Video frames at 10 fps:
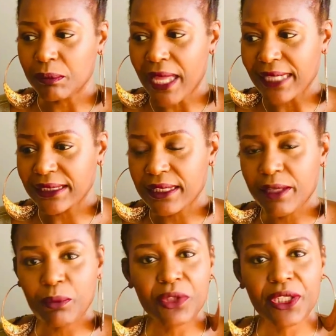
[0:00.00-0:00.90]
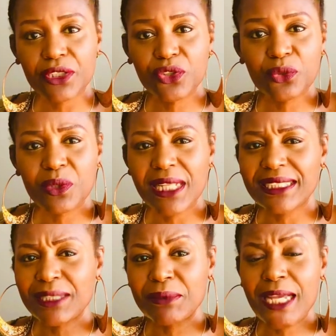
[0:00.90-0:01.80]
asking them what they're doing, that
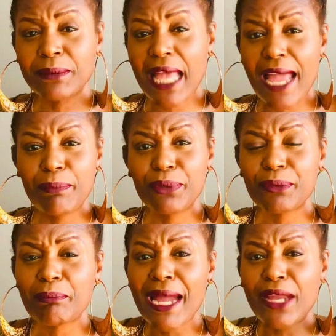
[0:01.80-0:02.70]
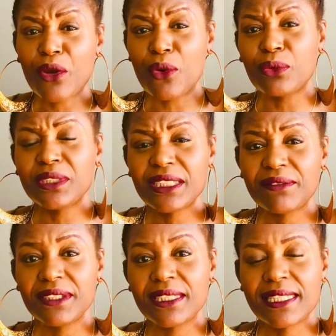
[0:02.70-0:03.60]
sometimes I put my own
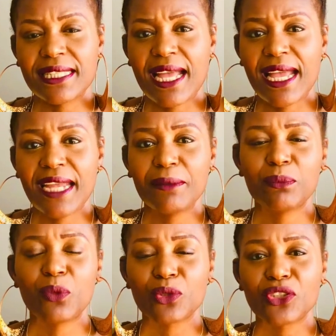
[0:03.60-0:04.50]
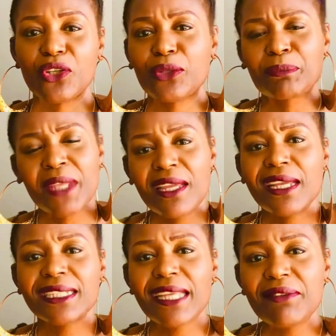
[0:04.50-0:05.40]
stuff to the side. Well, so
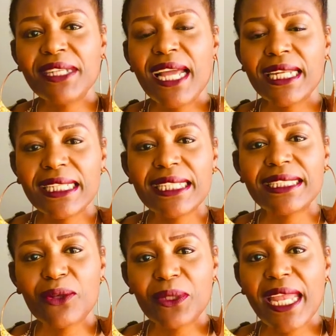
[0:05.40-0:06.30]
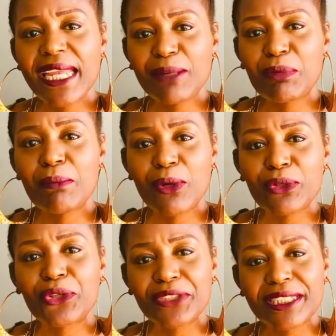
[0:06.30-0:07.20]
it's every now and then it's okay to
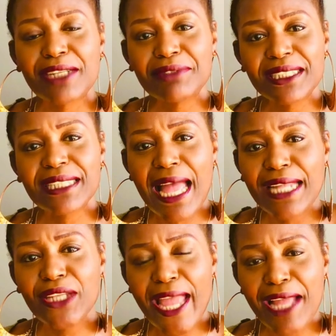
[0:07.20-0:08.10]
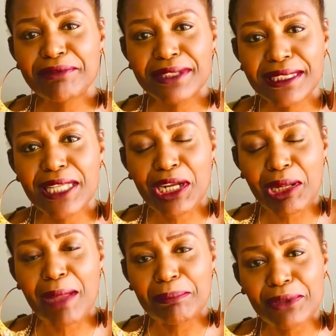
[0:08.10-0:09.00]
promote your stuff because I have
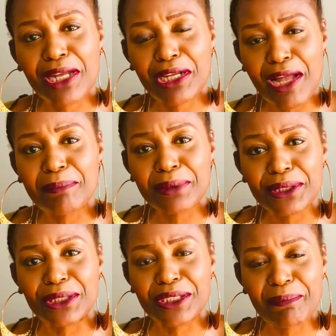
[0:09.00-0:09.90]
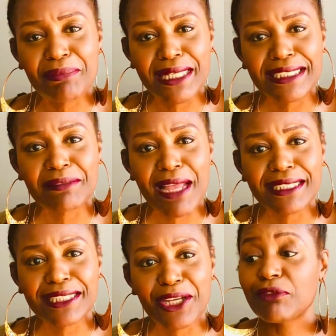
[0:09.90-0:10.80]
accomplished some things
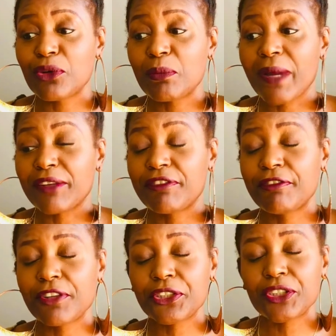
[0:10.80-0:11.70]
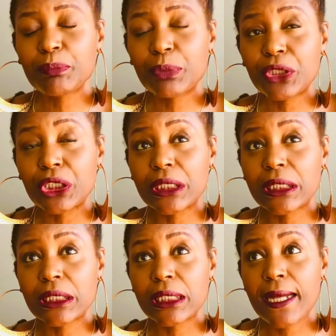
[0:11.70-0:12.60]
myself. I wrote my first book
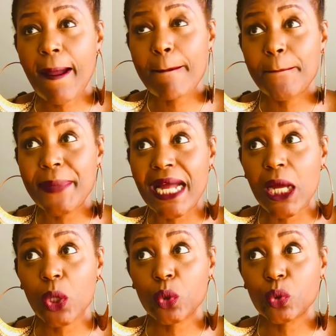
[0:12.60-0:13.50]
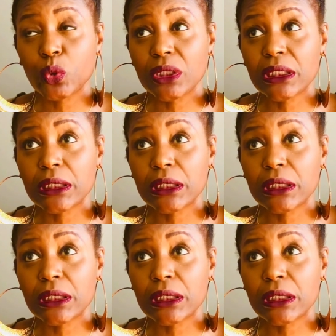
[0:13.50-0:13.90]
about,